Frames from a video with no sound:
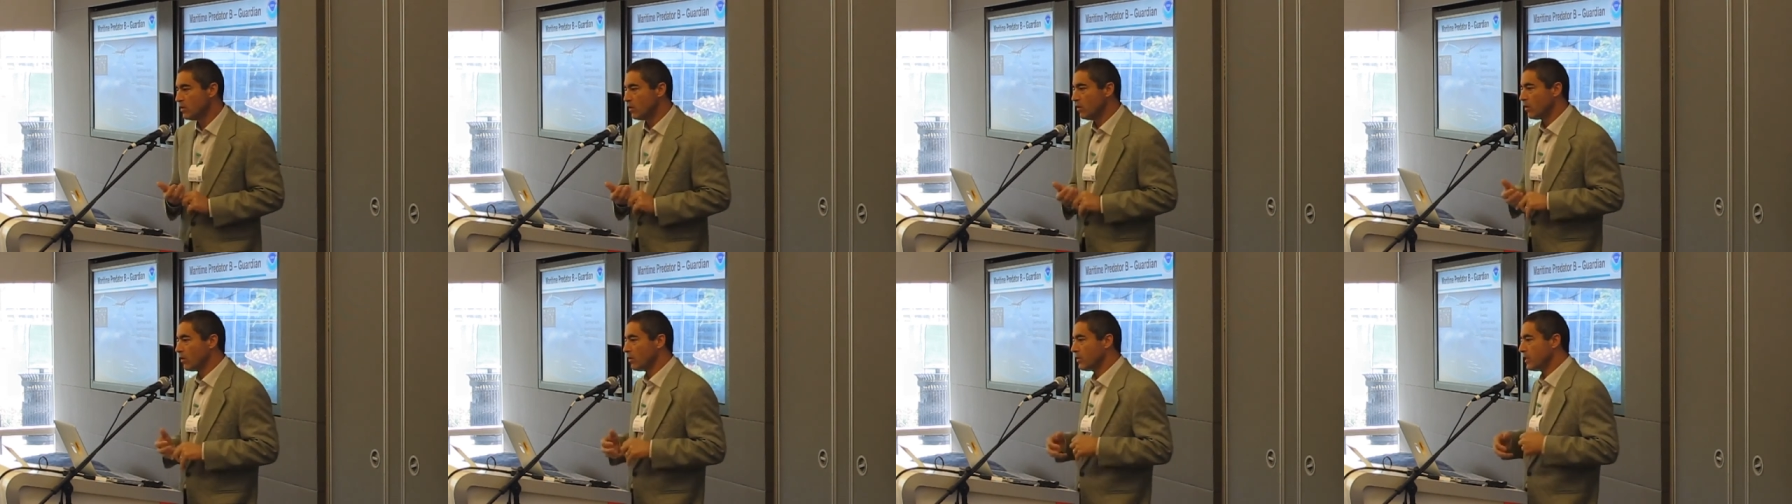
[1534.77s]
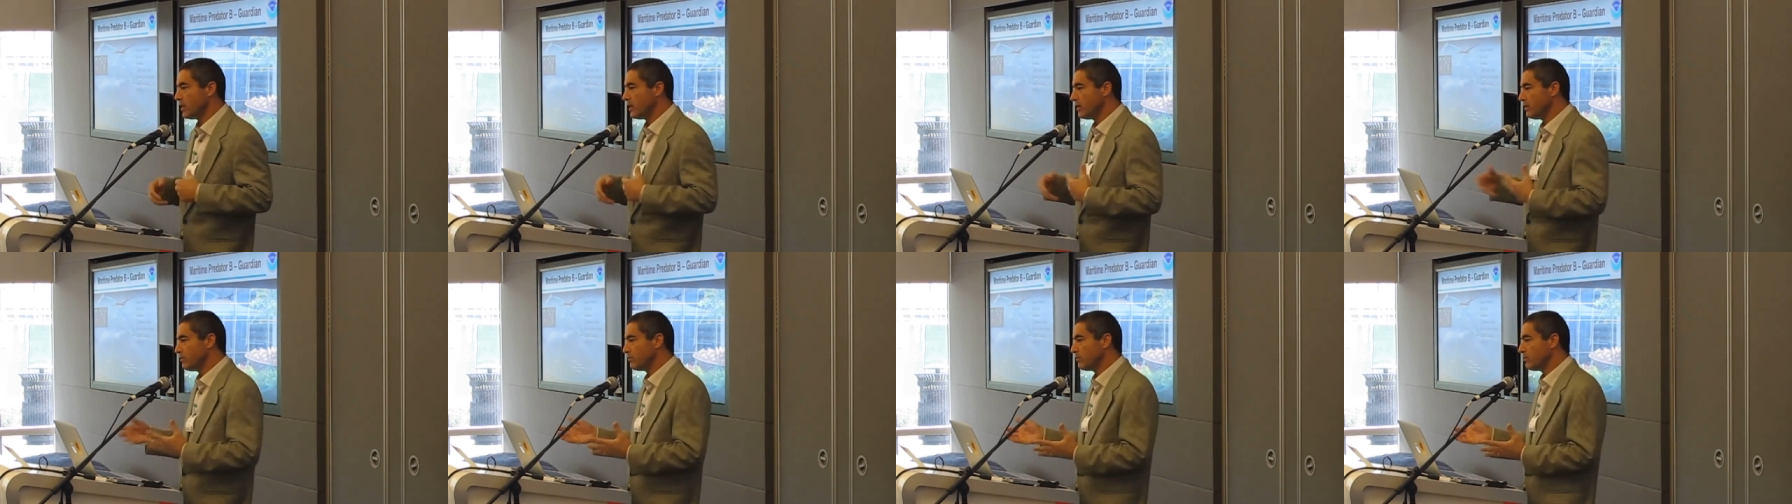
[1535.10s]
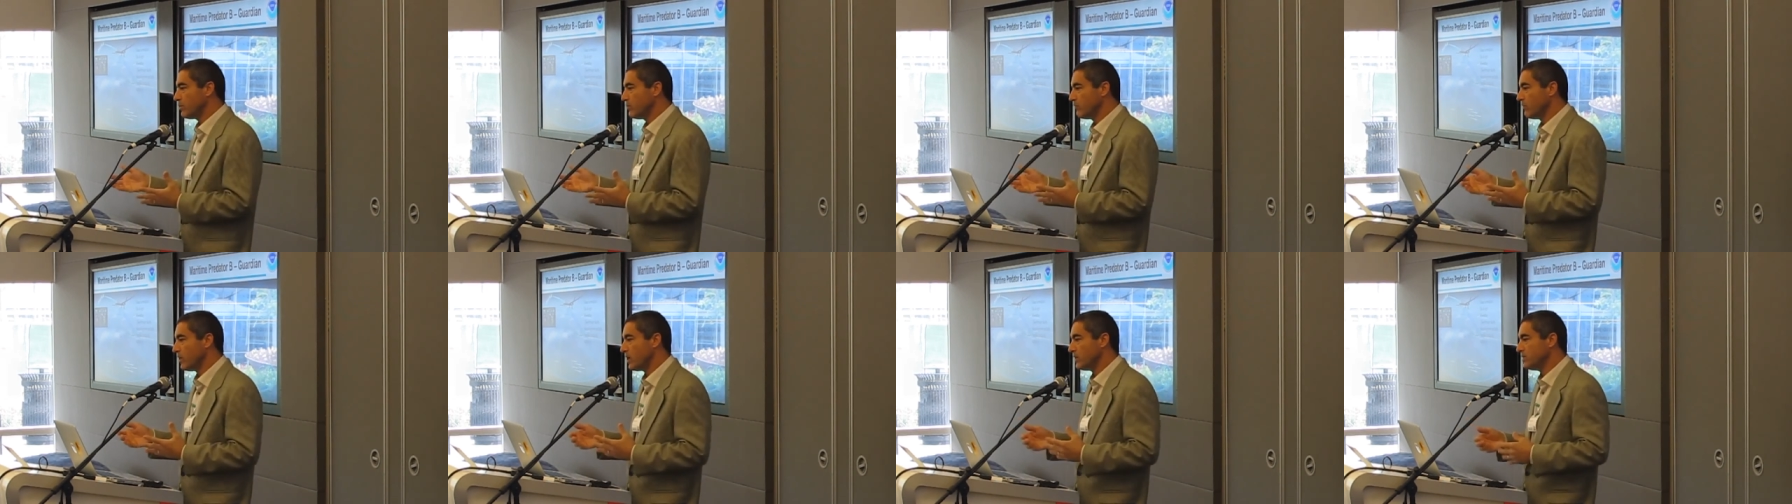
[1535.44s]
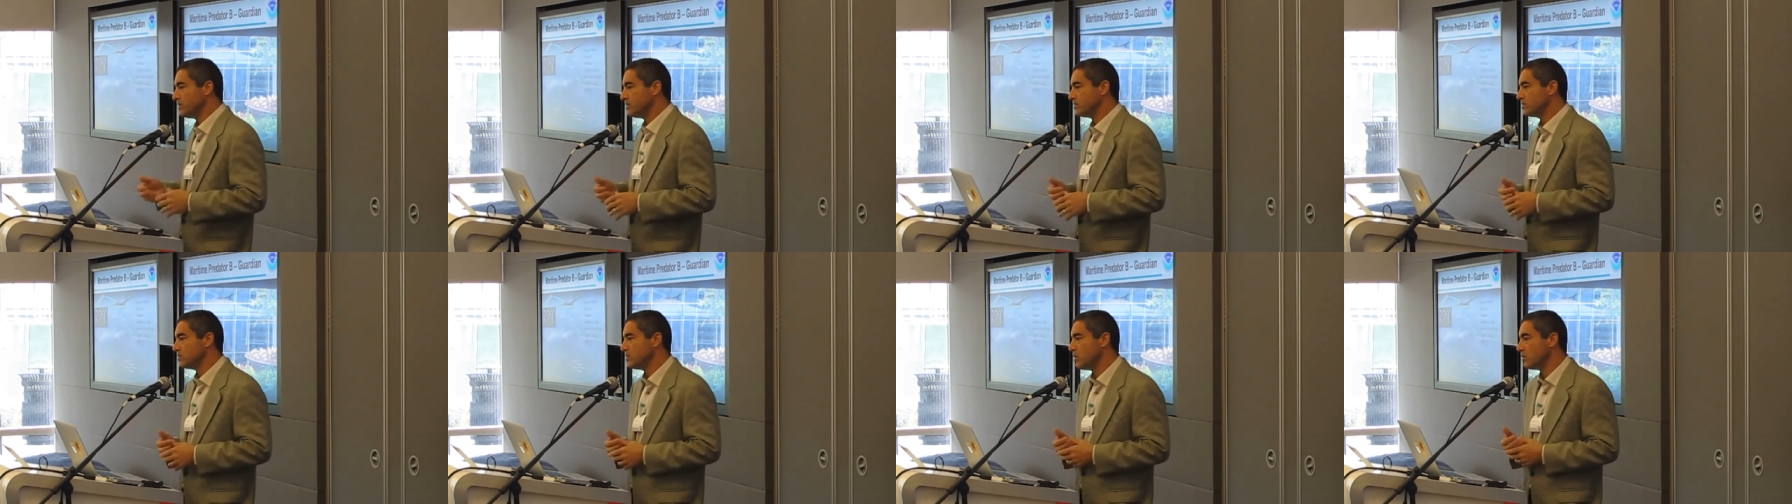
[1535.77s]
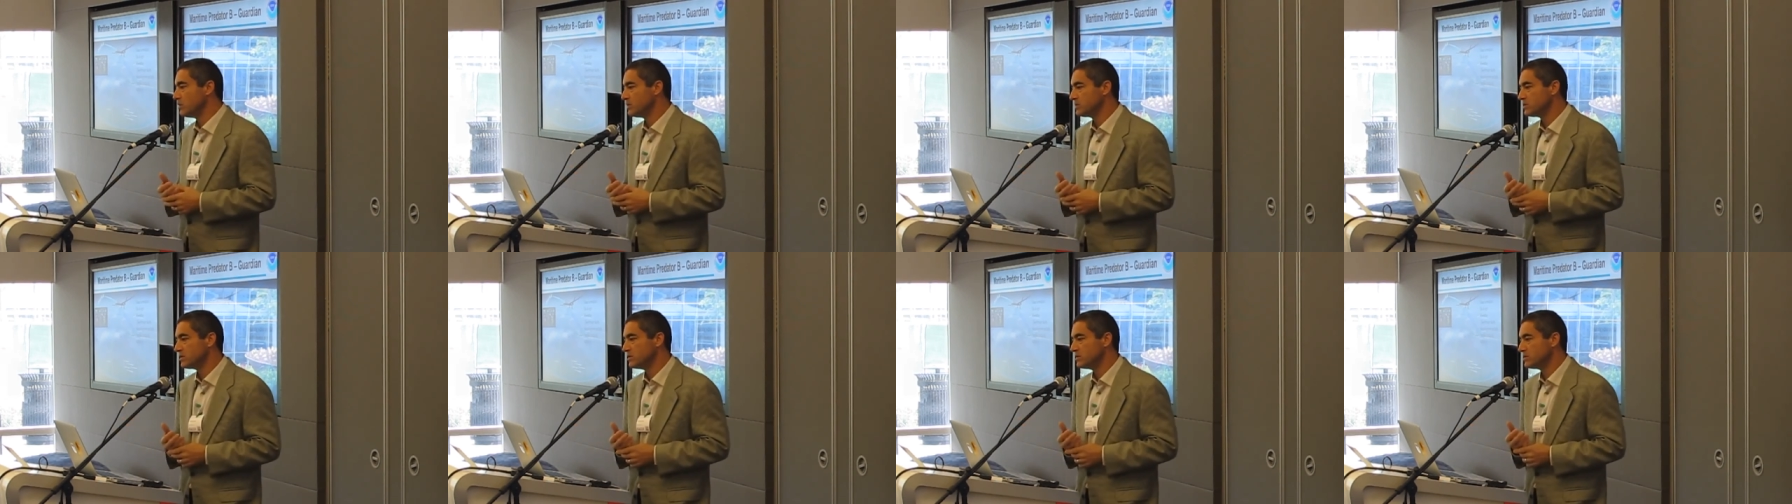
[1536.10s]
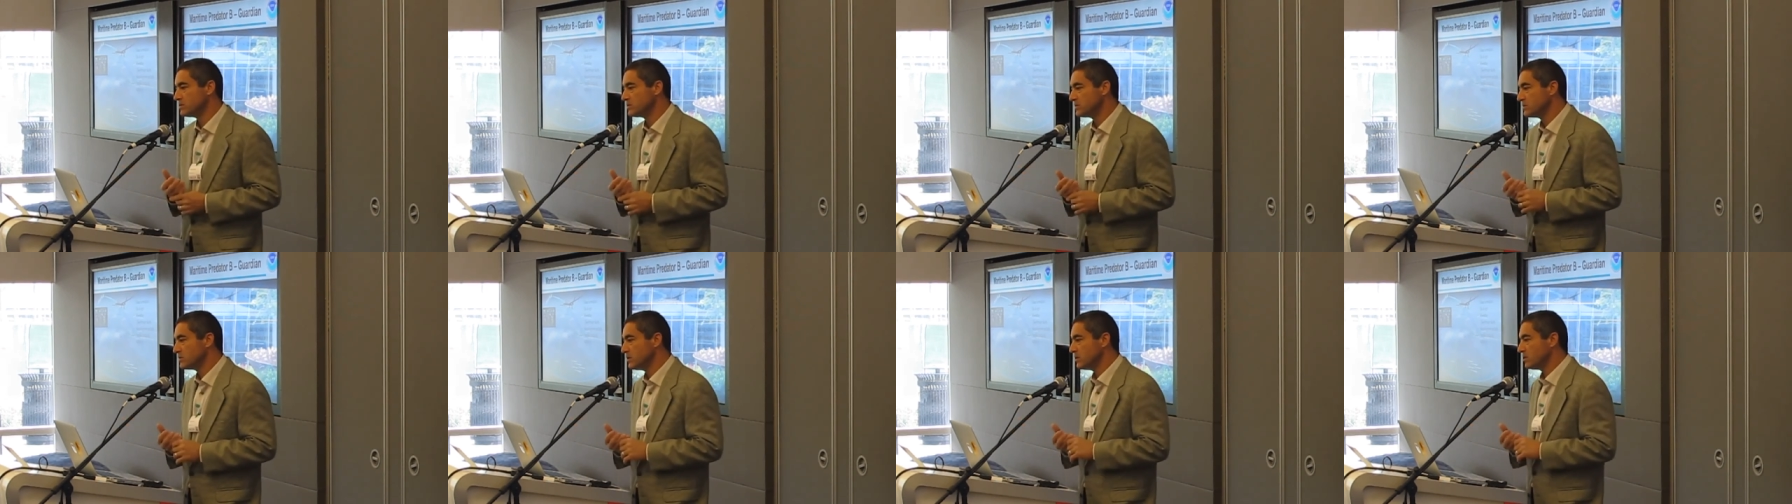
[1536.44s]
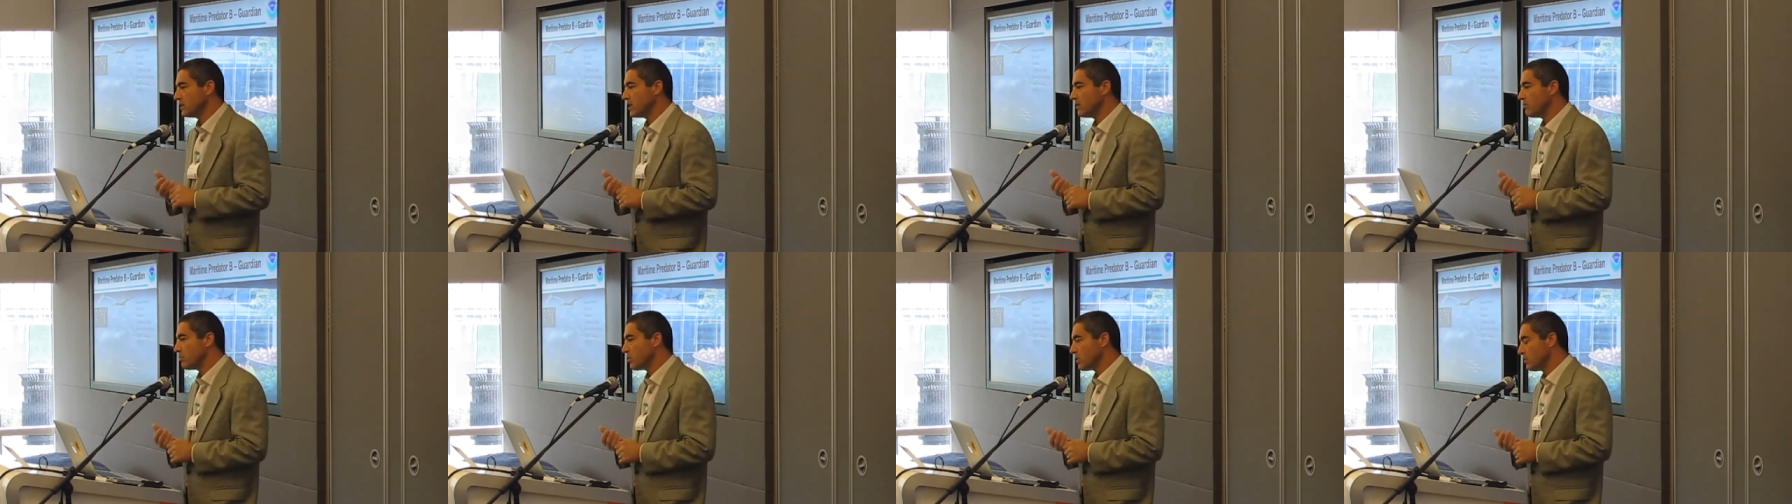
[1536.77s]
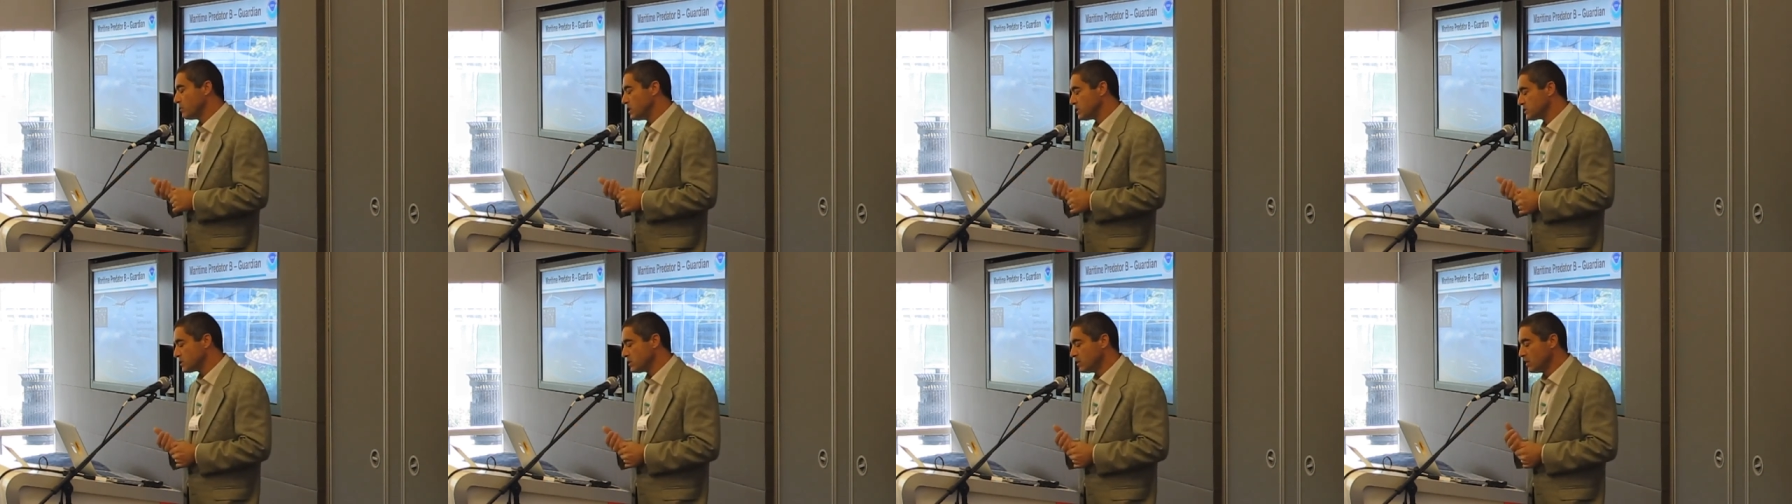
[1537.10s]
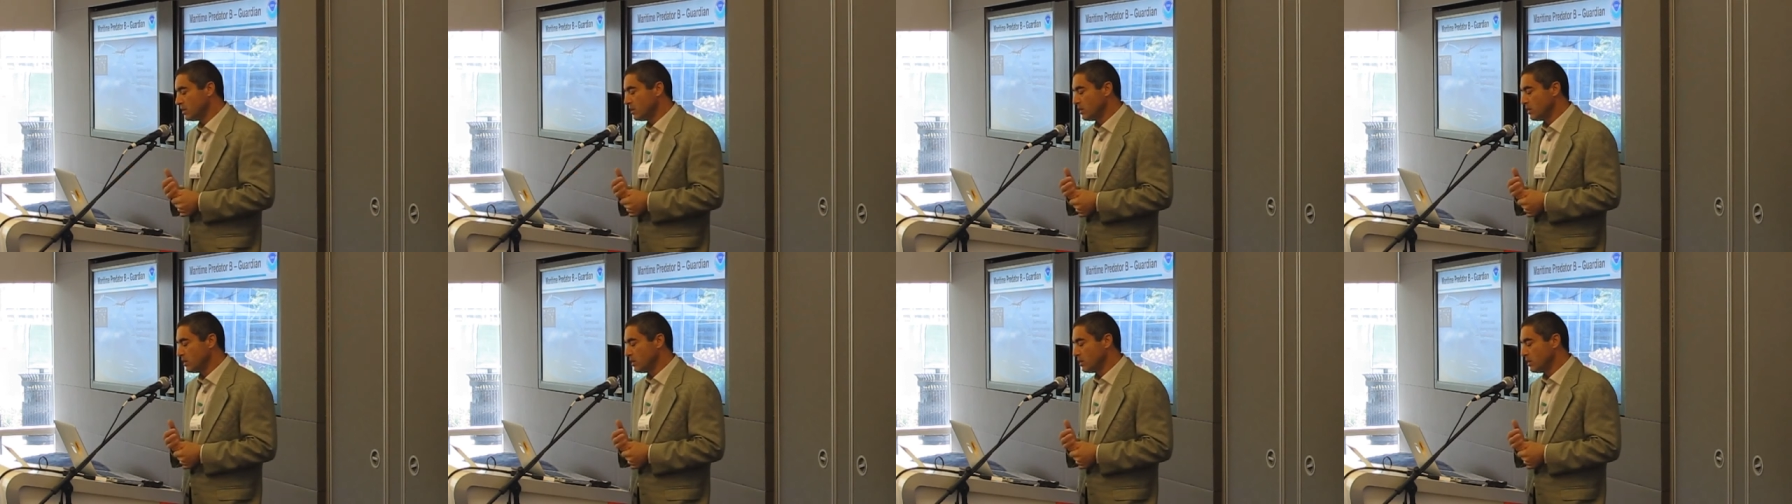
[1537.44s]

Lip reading: where they provide these notices and get permits.